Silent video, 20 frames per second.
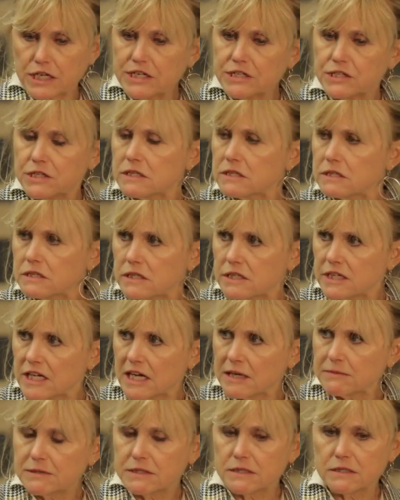changing
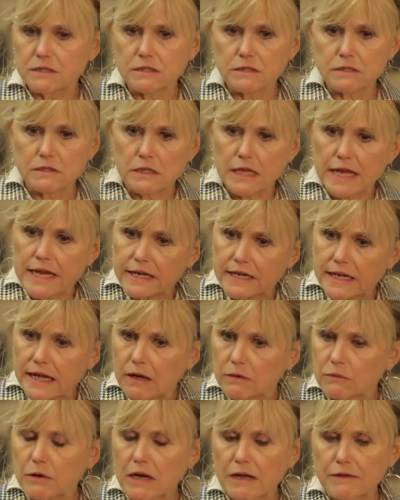synapses, laying
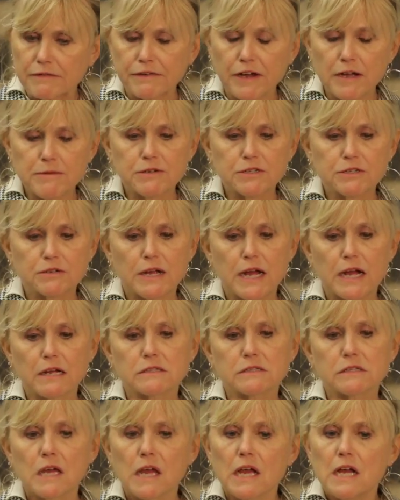down fiber
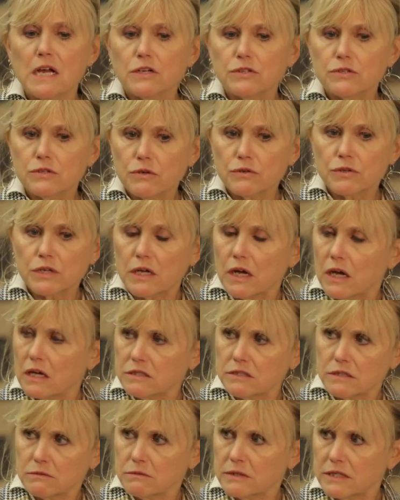tracts. So the
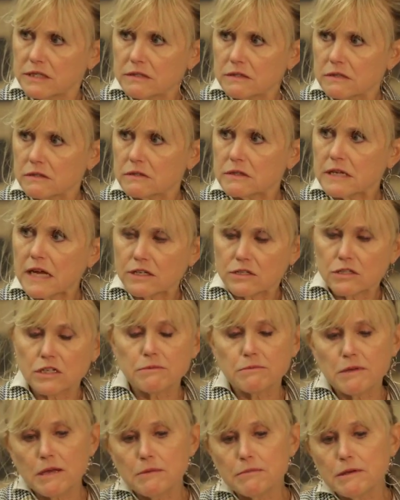consequences
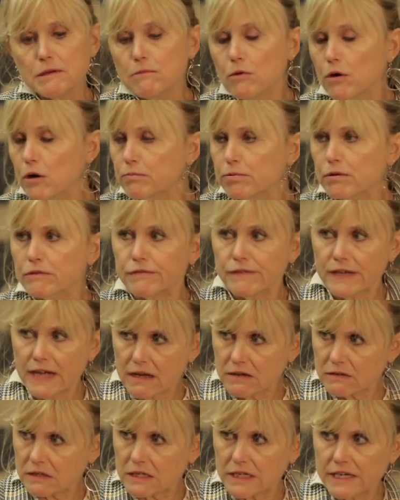actually may be more
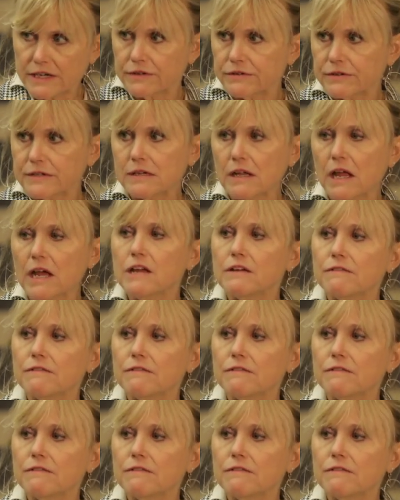profound later in